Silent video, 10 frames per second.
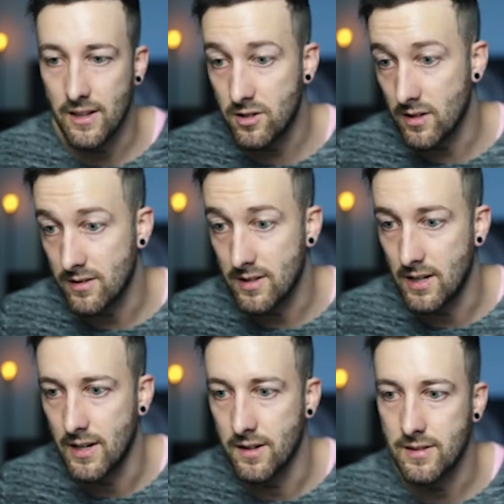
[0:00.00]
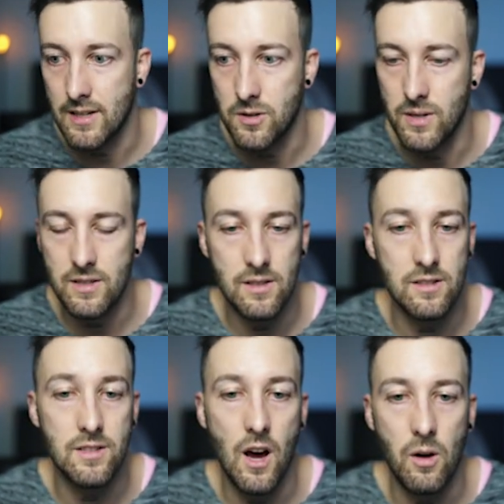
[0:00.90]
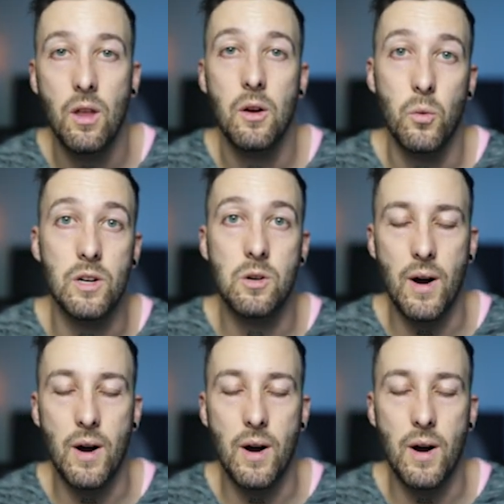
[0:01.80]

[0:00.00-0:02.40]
As you can see here, the saturation is down with